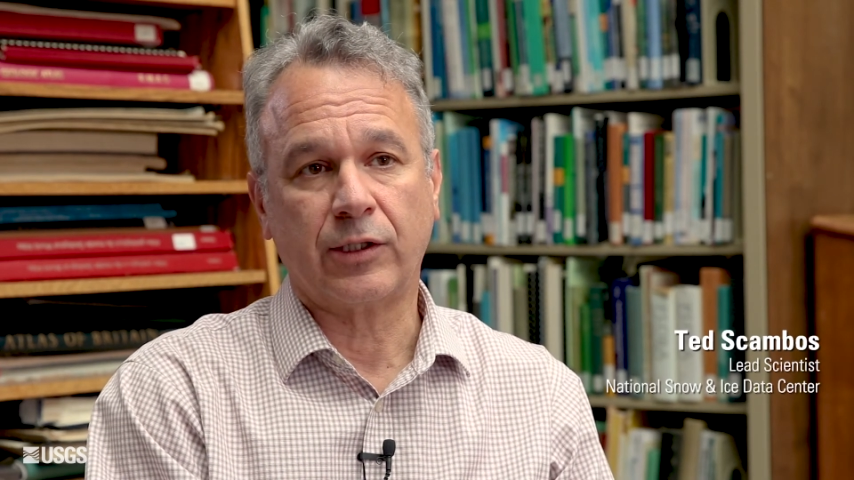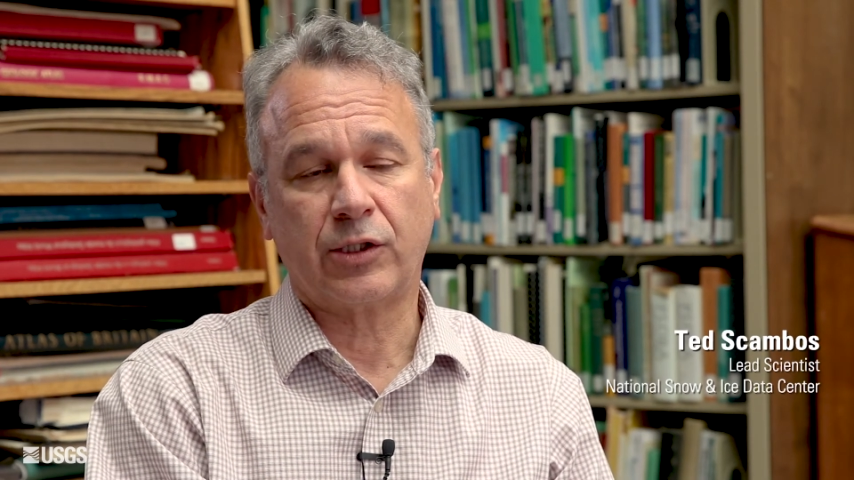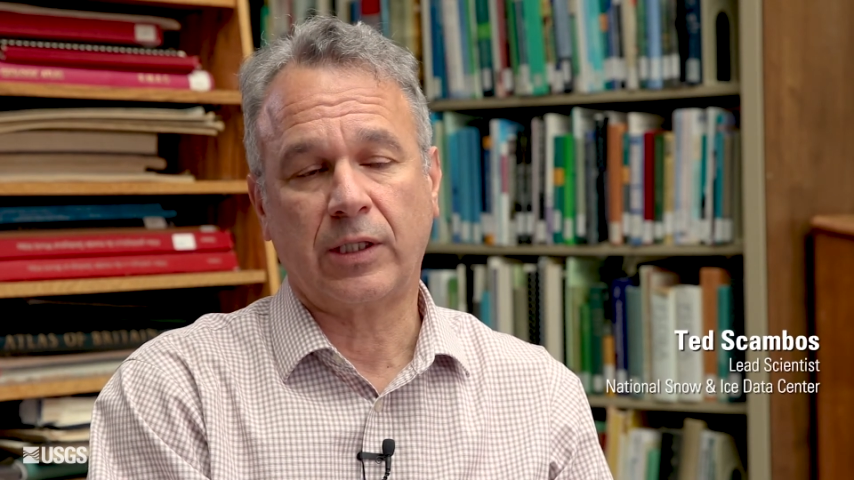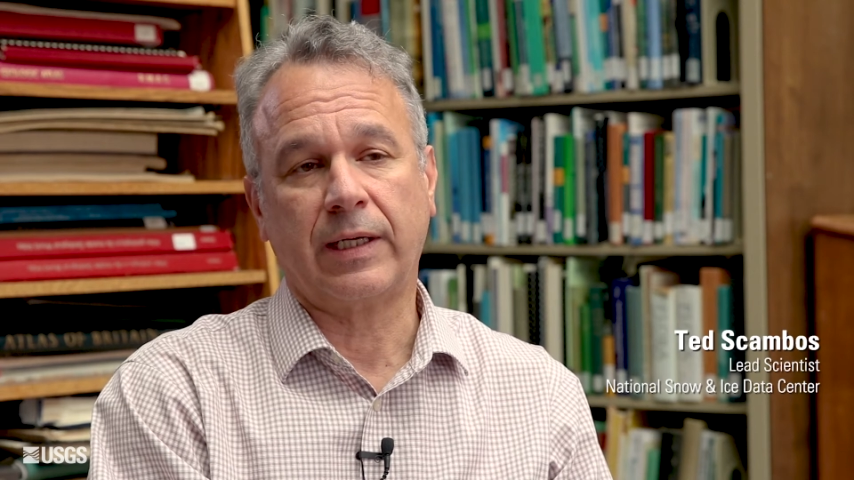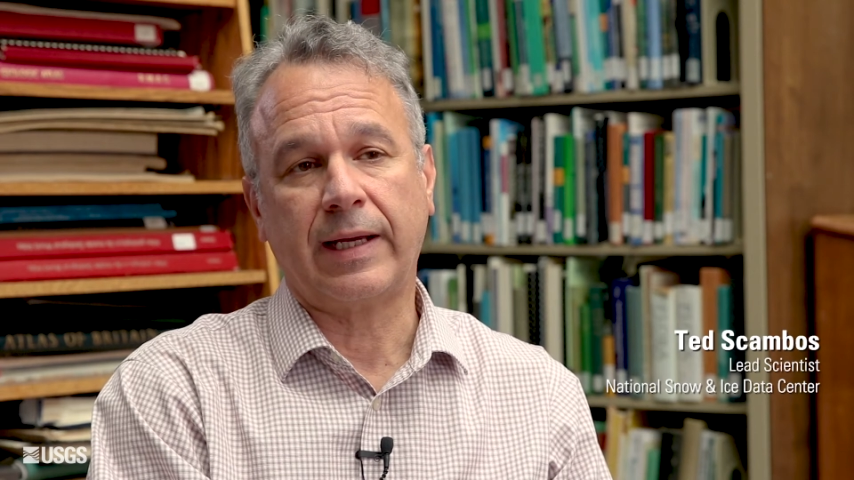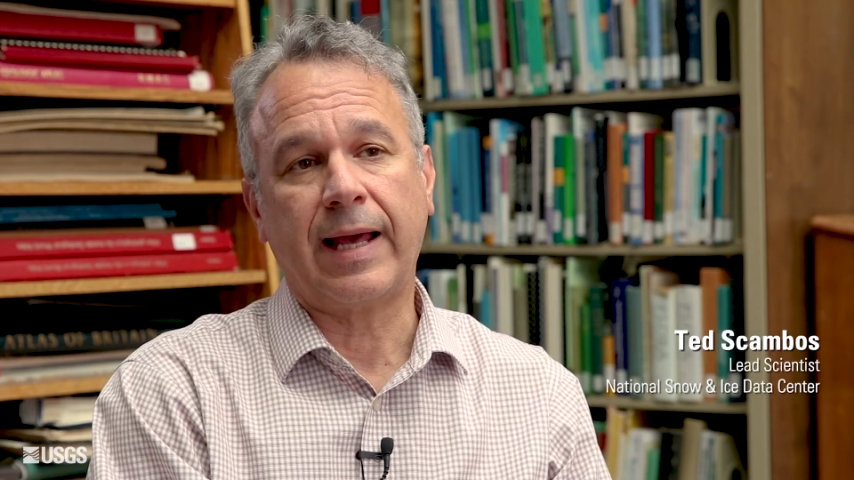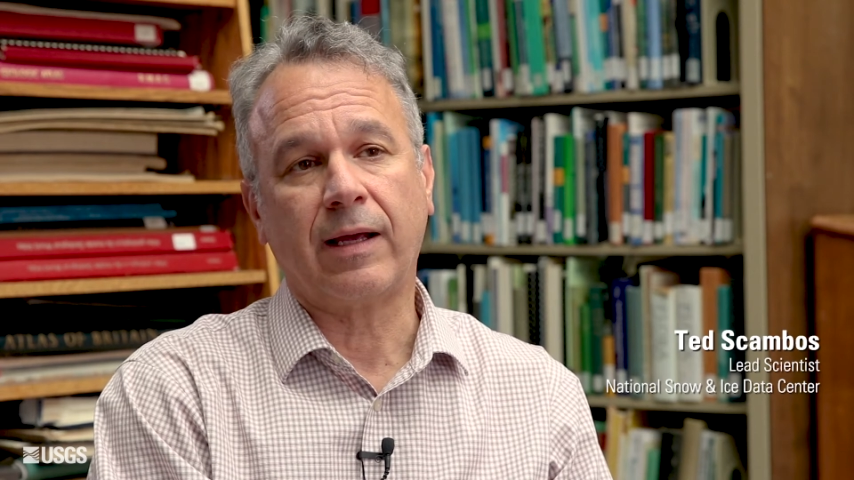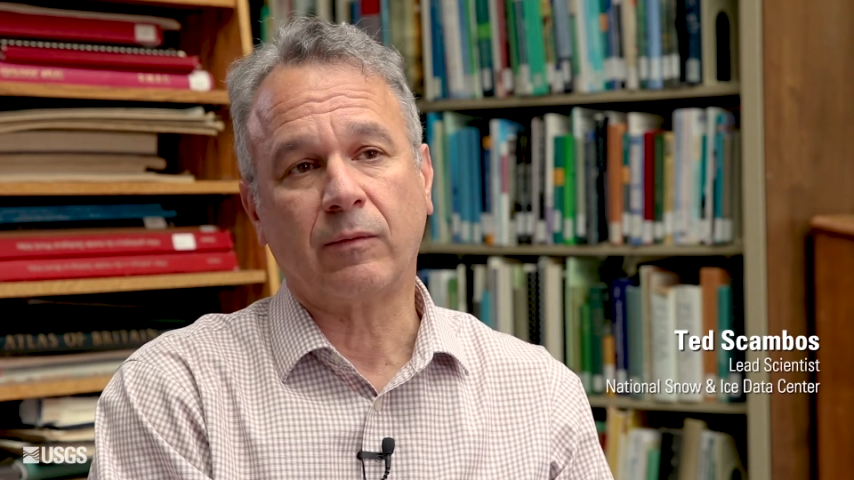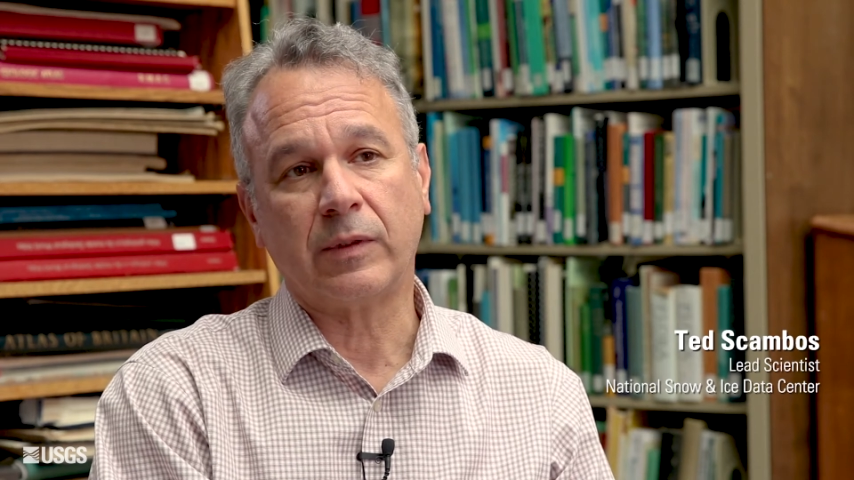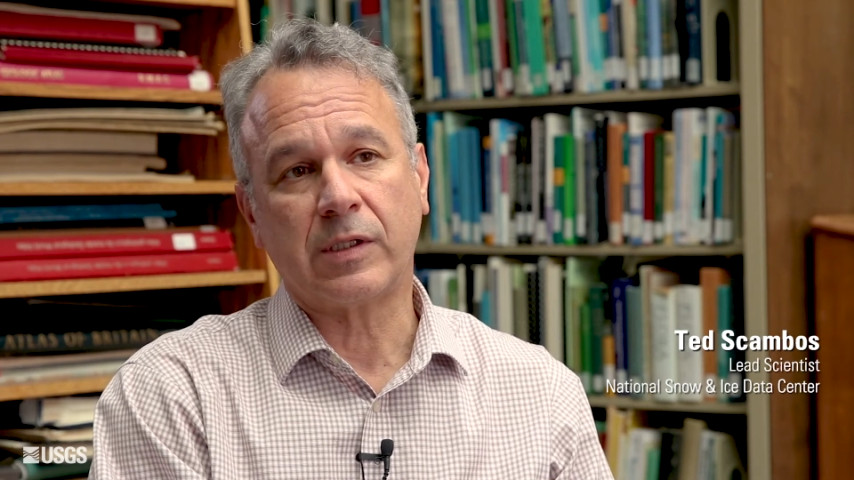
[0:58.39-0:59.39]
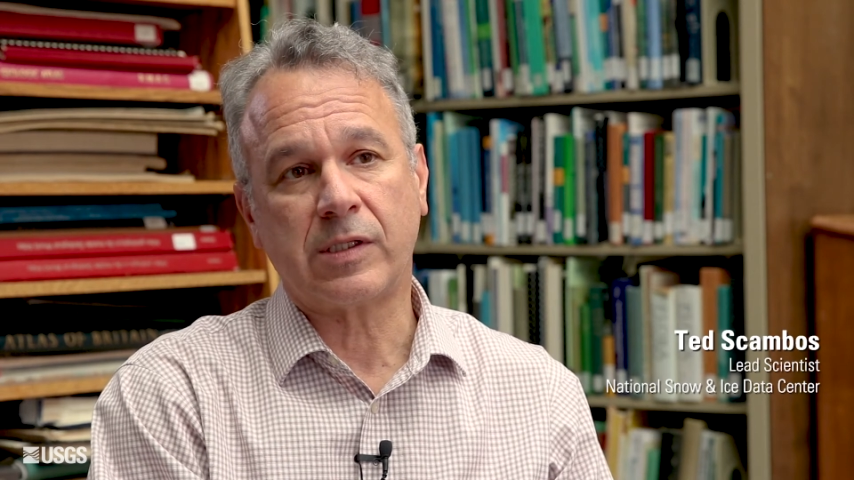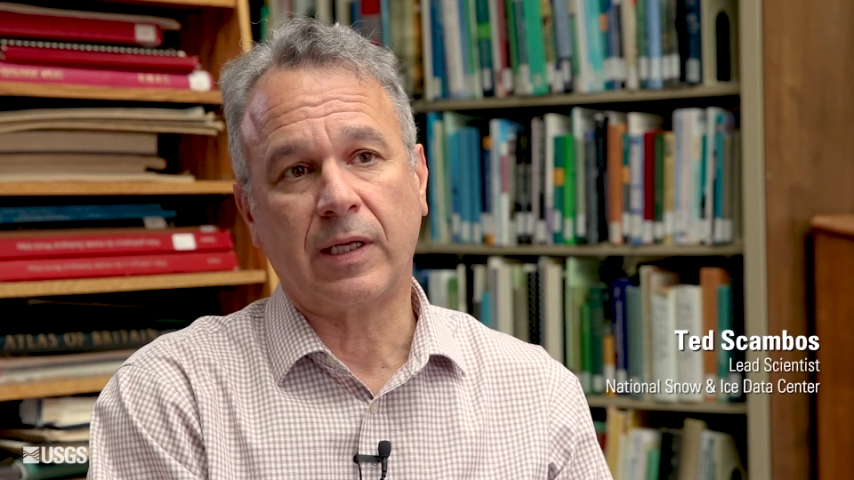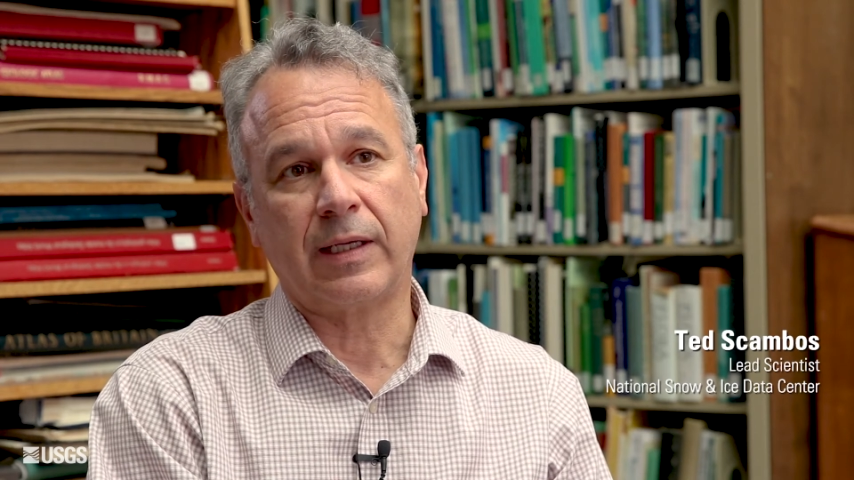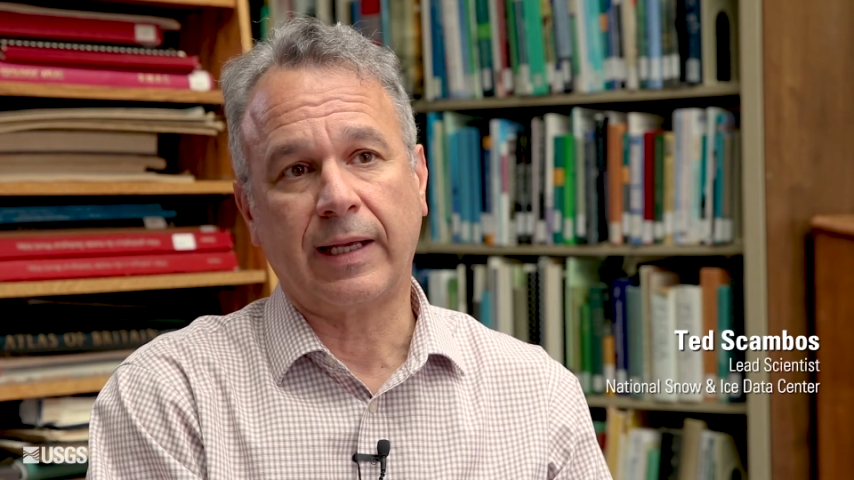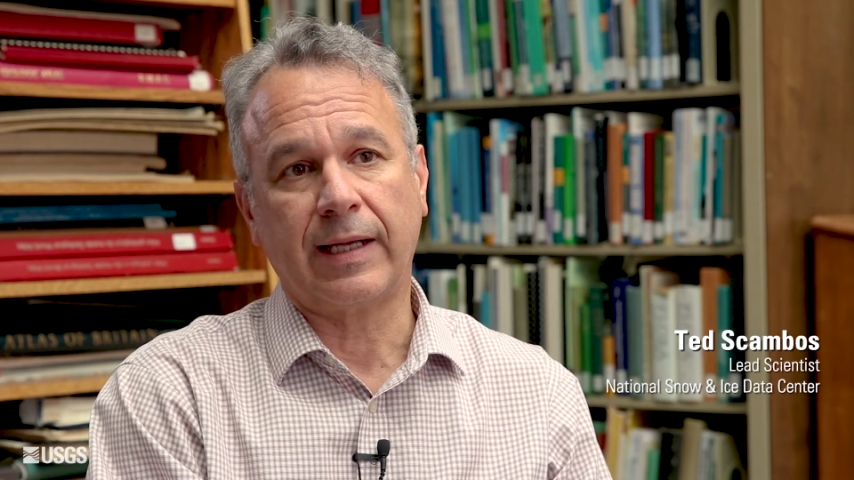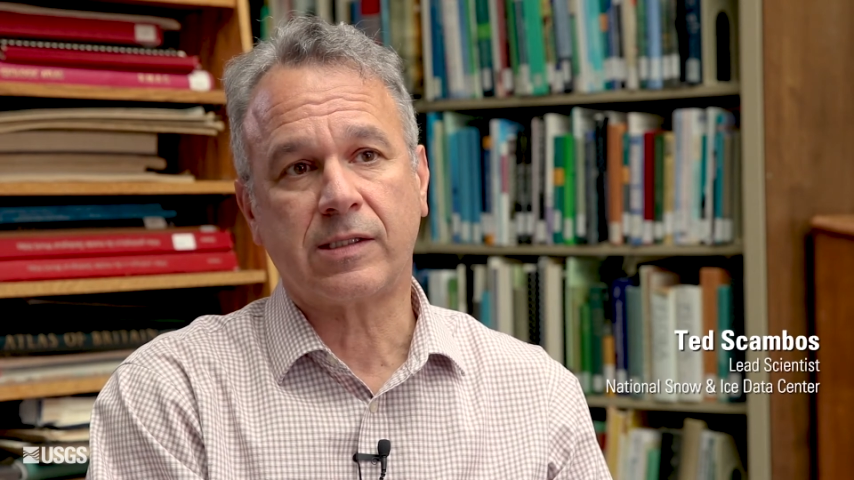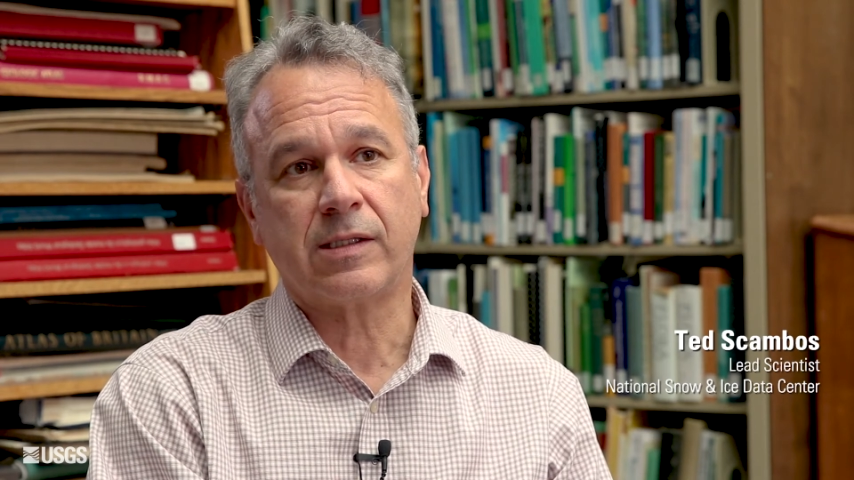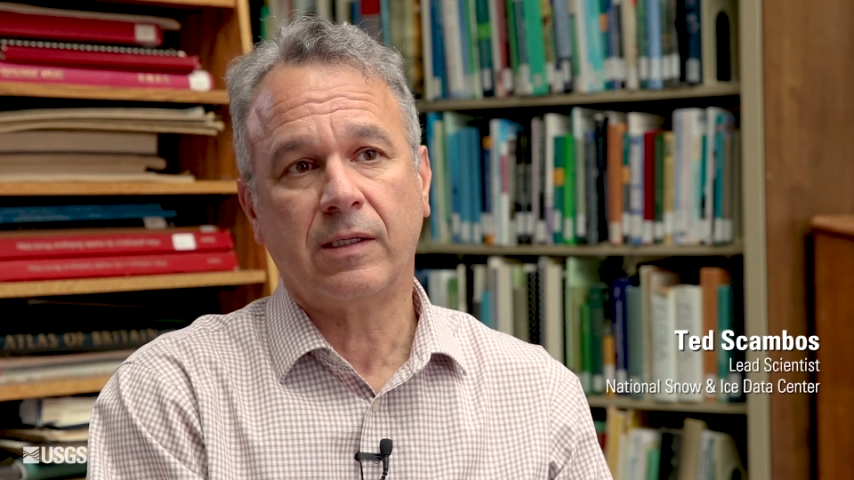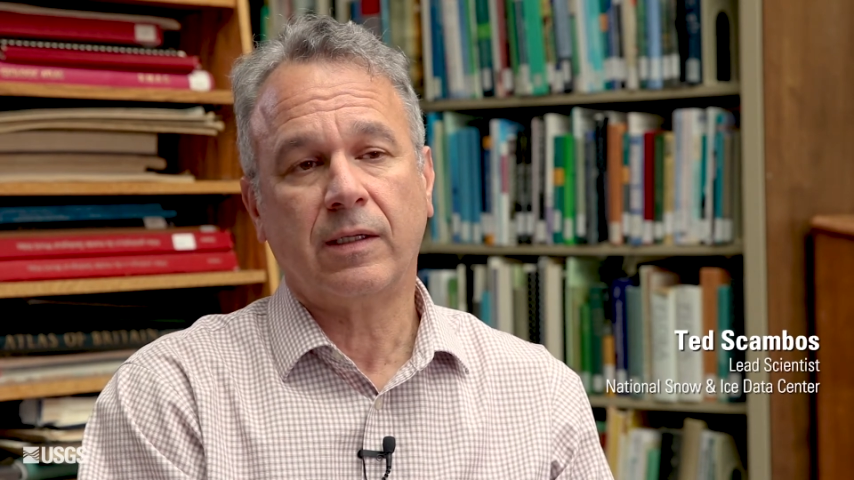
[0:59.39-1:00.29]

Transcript: shut down when the sun gets